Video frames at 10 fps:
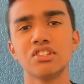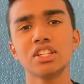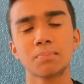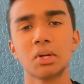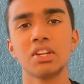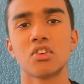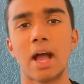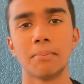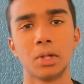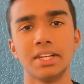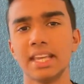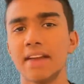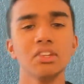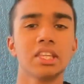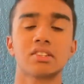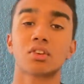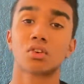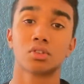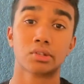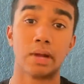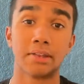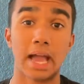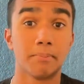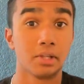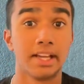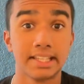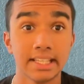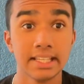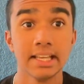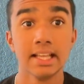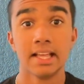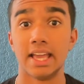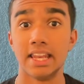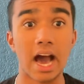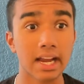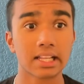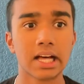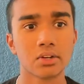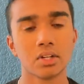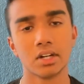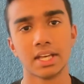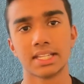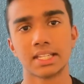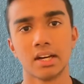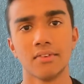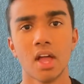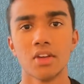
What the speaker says: You just put in your Apple ID, everything circles around Apple ID and iCloud and all that stuff.